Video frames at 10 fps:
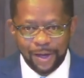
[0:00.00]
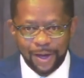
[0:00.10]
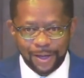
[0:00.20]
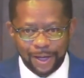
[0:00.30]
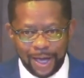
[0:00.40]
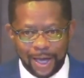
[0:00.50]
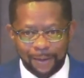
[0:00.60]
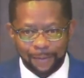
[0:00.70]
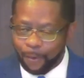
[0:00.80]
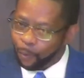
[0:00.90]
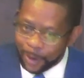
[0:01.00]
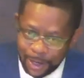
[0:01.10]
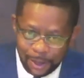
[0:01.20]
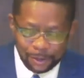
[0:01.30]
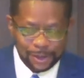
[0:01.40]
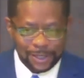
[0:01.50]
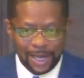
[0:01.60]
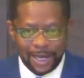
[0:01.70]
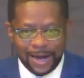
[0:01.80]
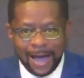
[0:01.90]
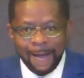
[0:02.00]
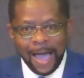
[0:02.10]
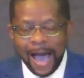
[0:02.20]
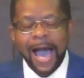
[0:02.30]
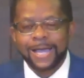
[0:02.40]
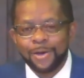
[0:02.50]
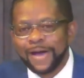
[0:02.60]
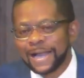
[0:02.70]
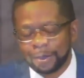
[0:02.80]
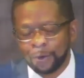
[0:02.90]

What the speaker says: again. What are you saying? You got to